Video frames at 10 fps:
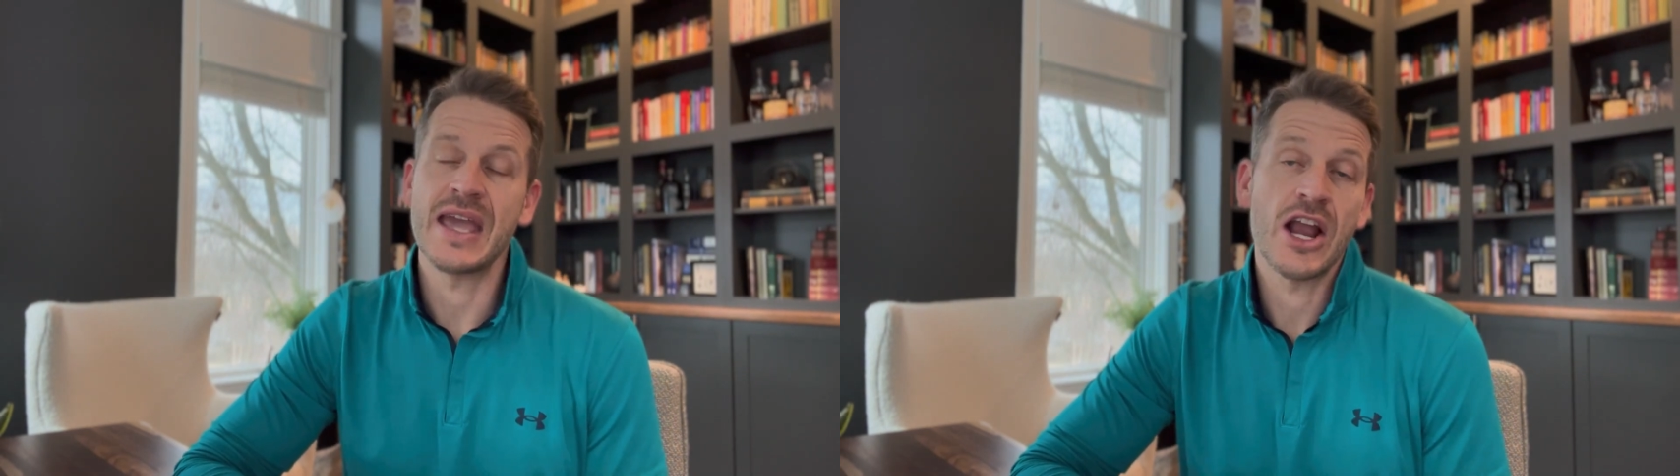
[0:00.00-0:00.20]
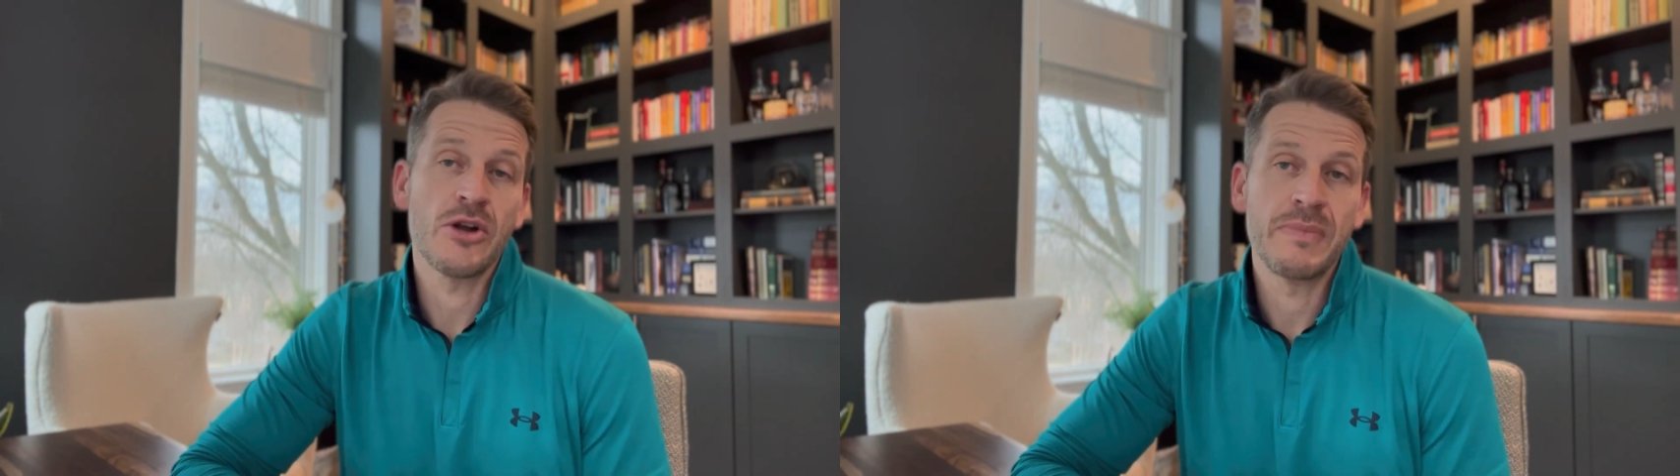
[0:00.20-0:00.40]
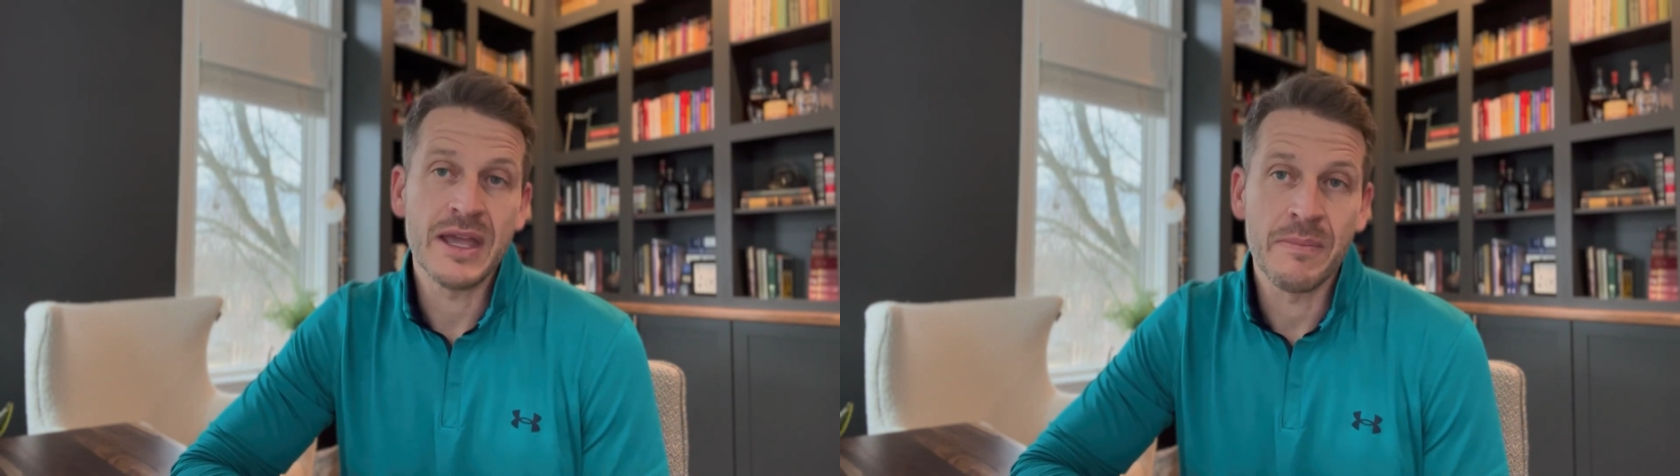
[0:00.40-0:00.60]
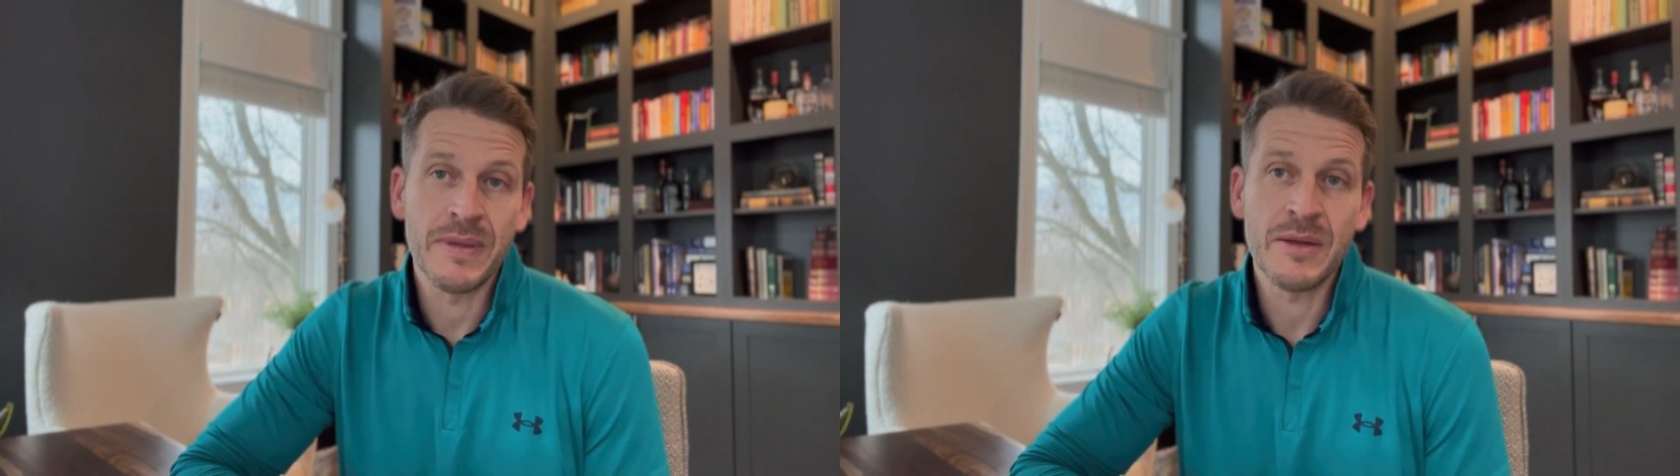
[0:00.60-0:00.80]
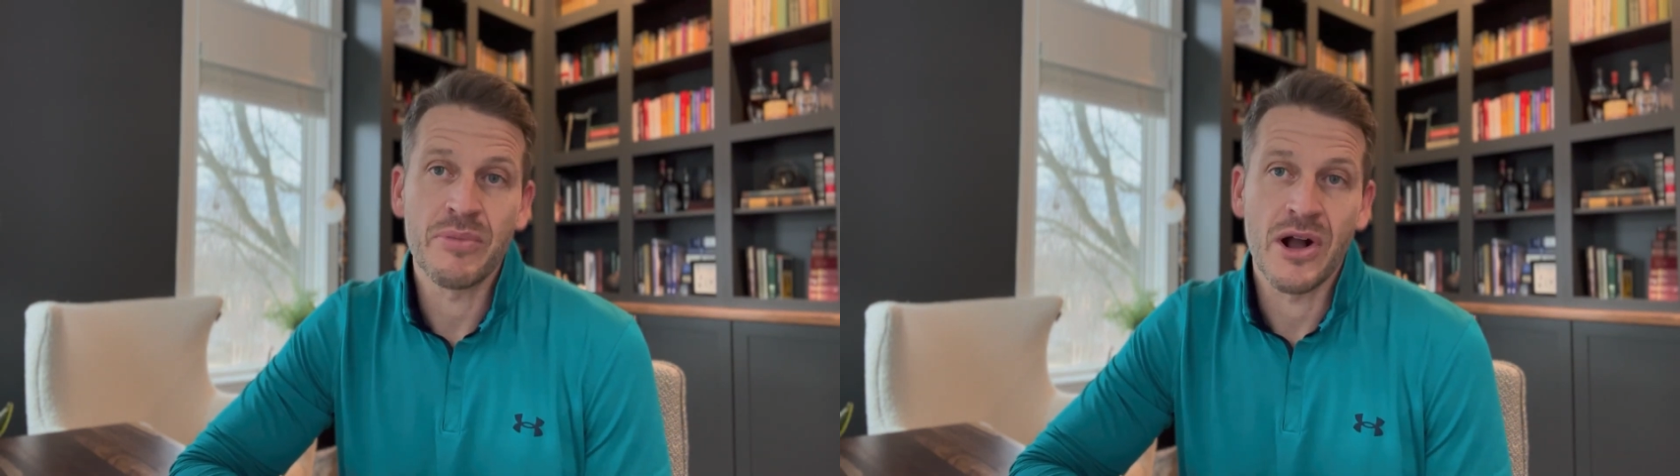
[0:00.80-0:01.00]

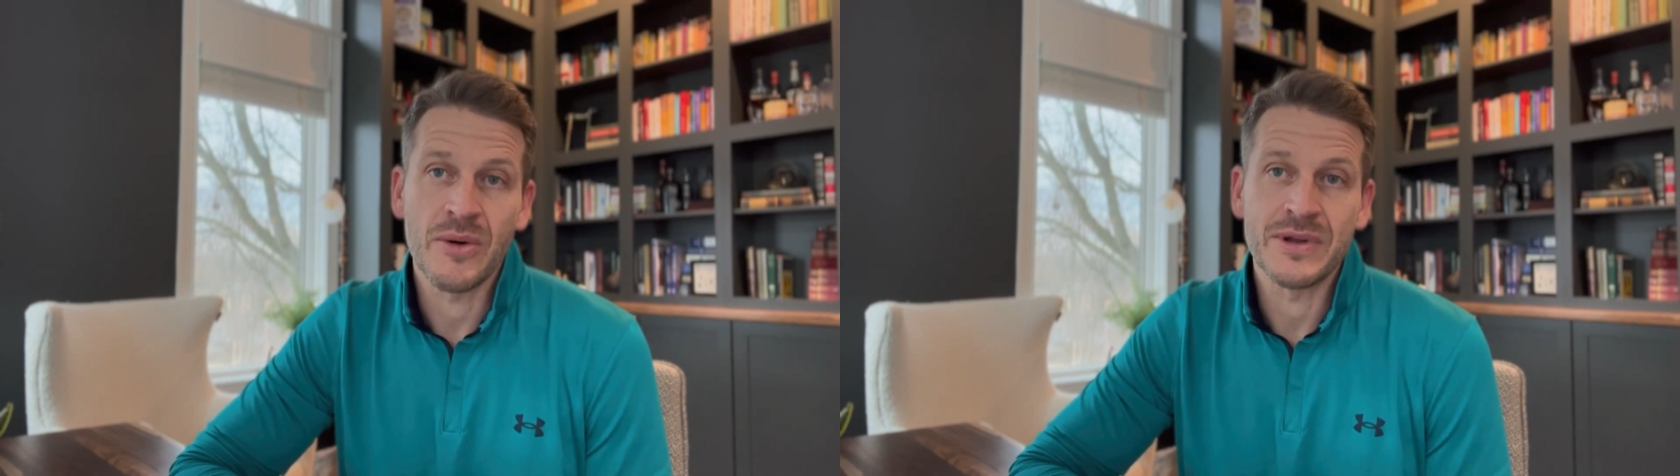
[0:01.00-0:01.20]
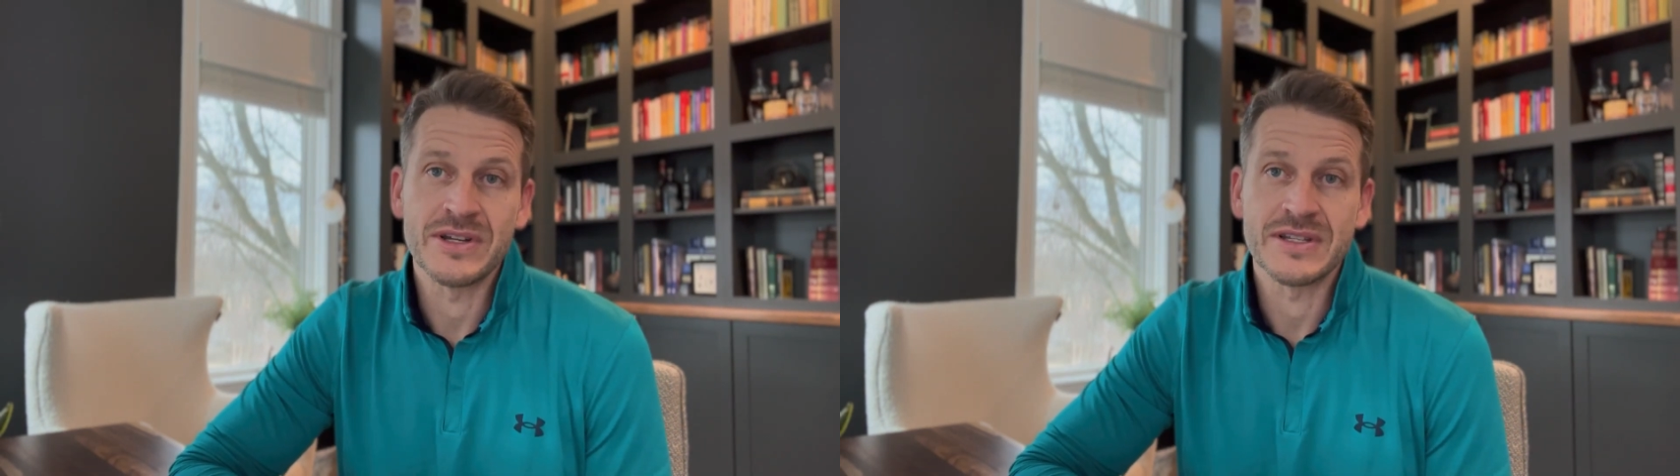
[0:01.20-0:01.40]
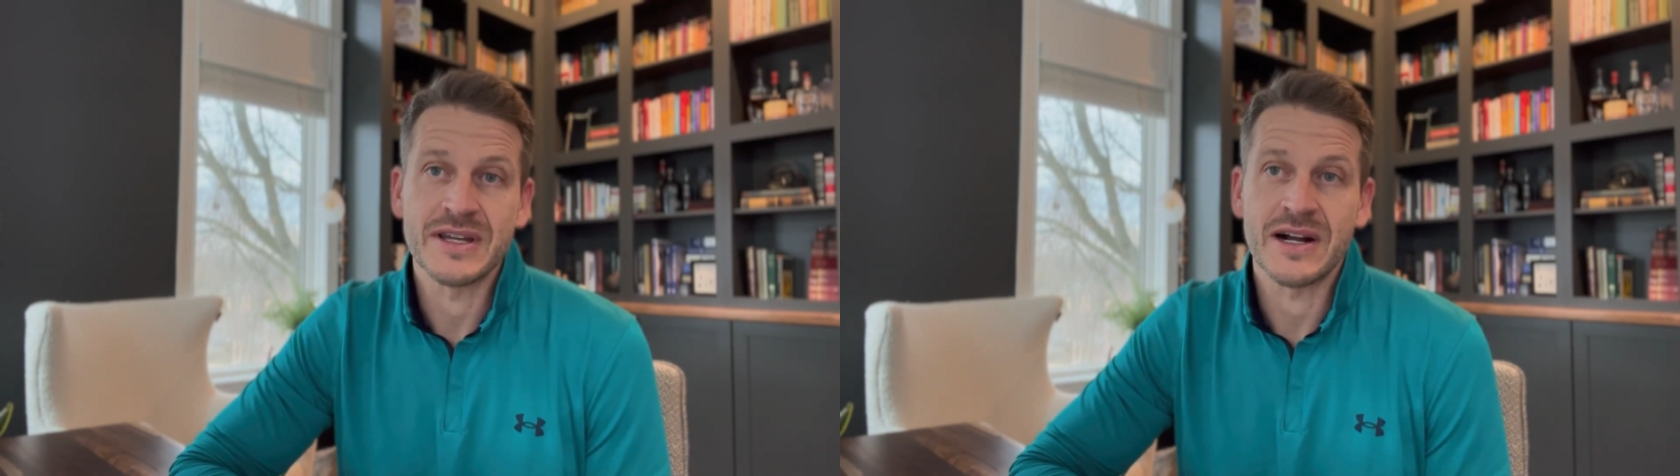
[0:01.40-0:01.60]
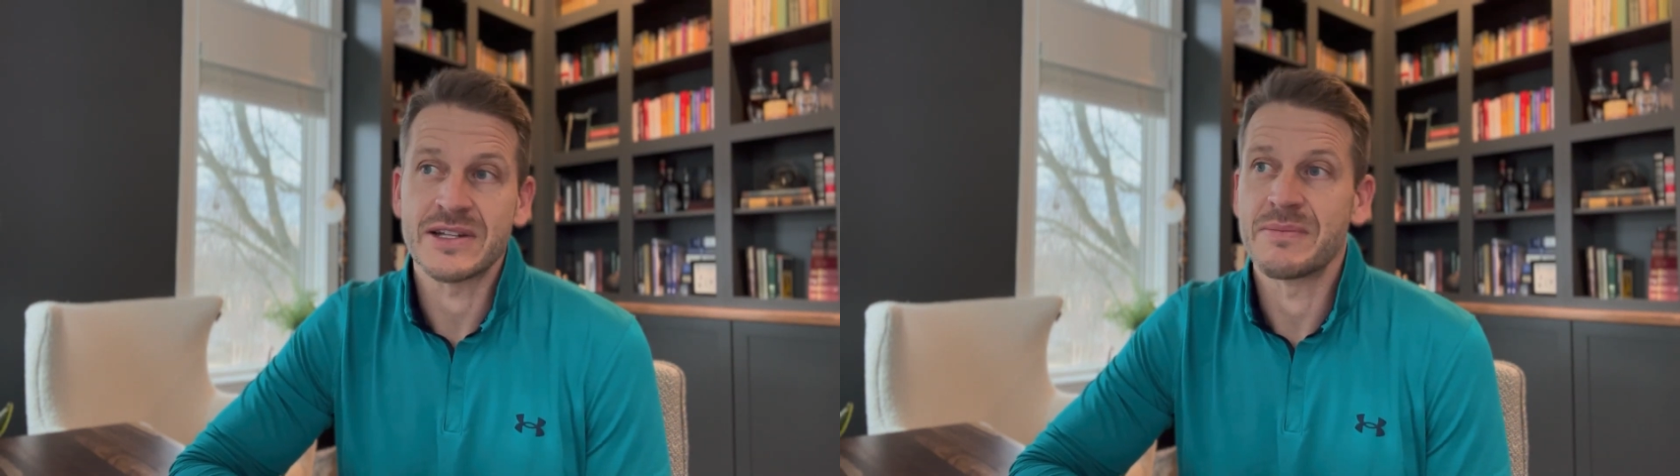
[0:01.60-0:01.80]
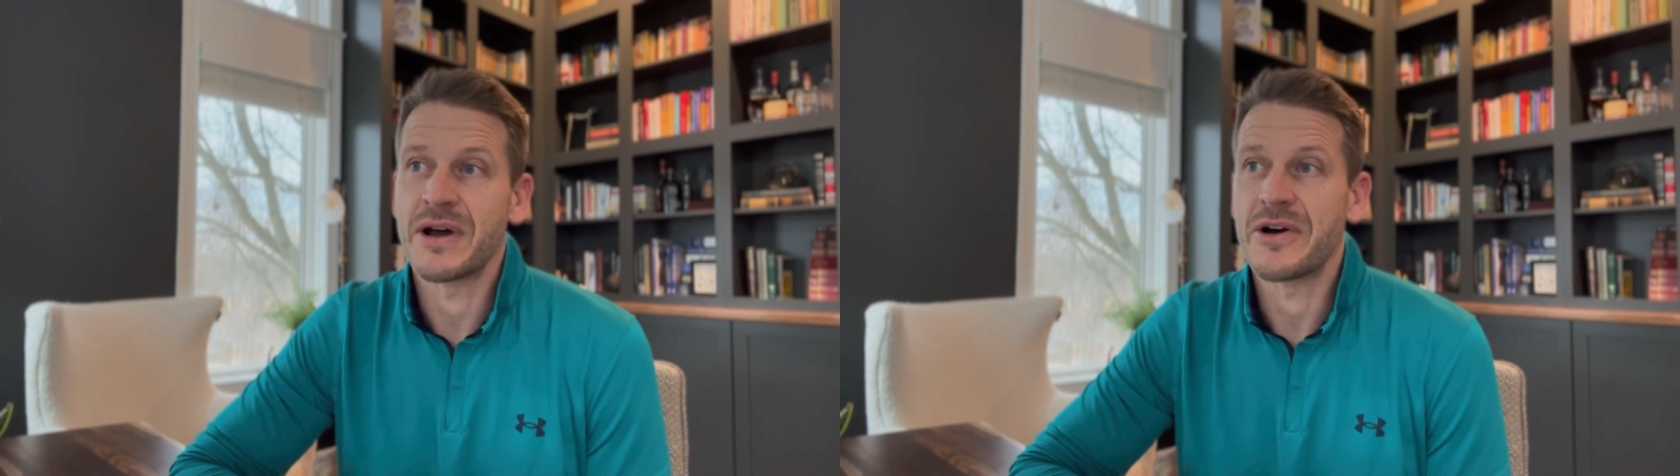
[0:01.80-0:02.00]
Airbnb problem we just talked
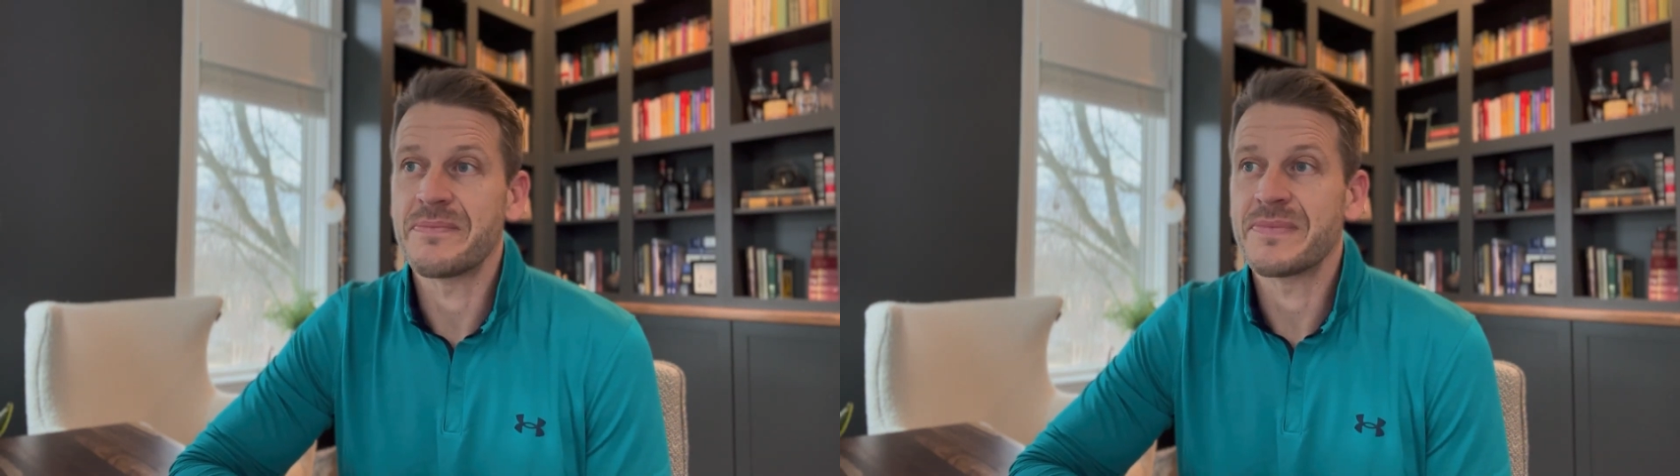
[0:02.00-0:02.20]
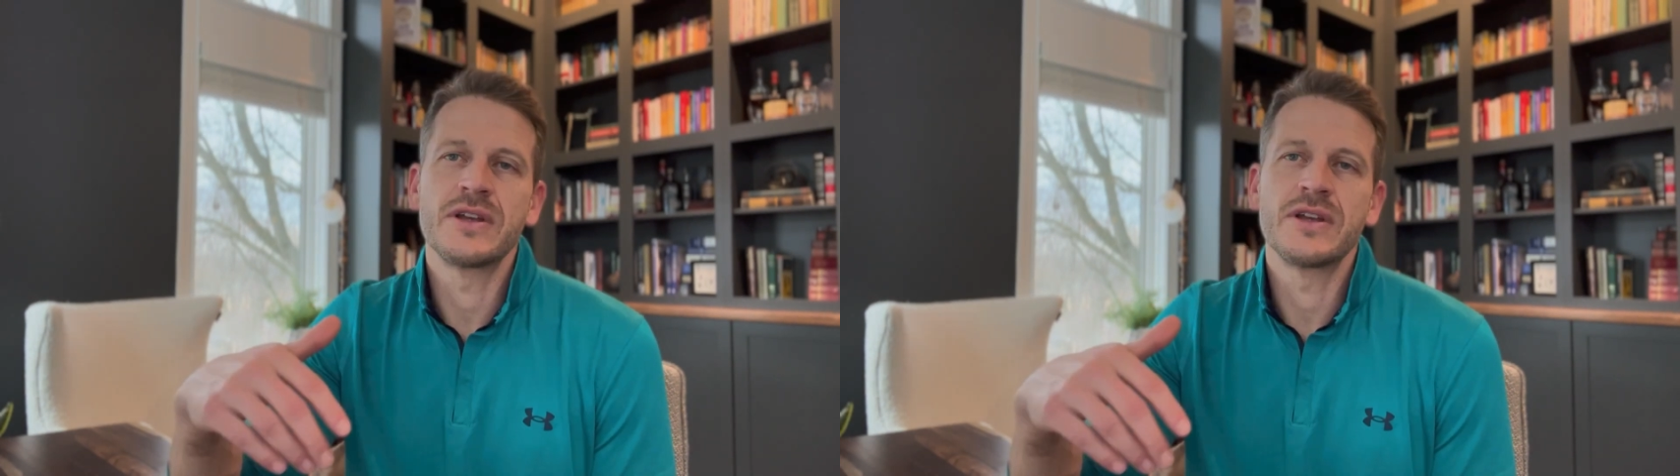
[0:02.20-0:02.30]
about,